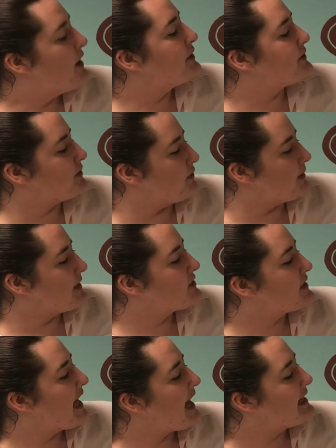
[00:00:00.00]
Soon
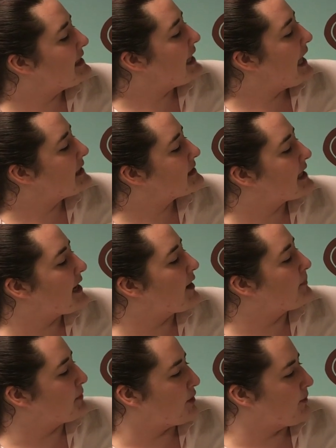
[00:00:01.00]
each lad and lass there
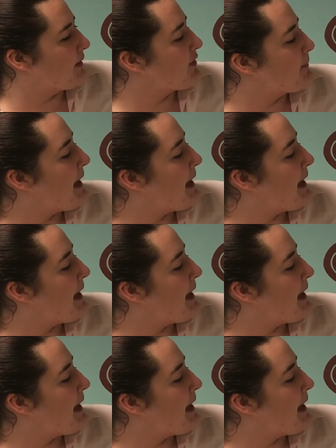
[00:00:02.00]
at Blue River